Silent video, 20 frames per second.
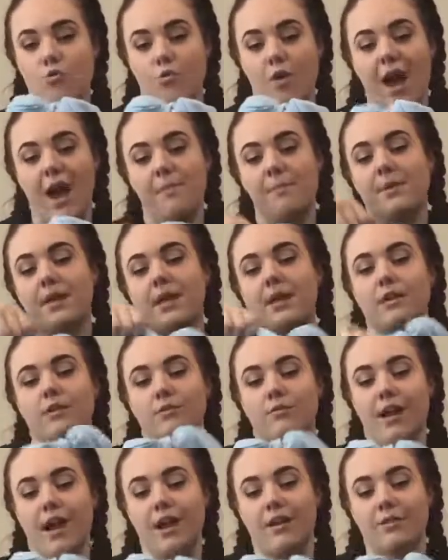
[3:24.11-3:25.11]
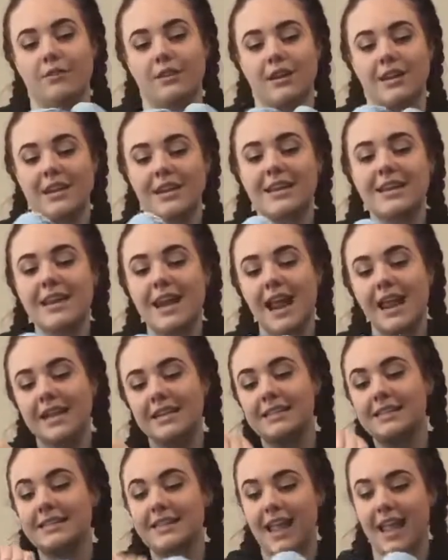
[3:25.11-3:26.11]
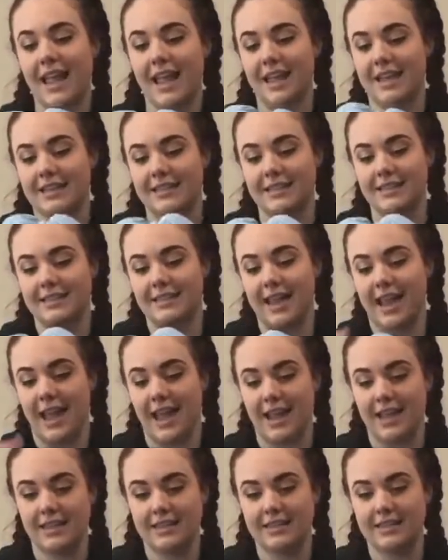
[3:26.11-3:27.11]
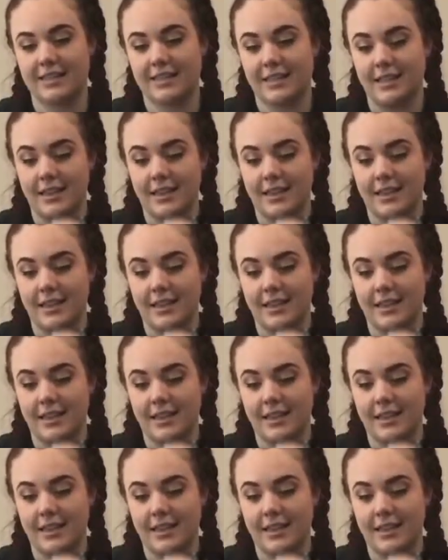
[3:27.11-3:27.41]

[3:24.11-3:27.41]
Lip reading: wrapping it around nice and tight.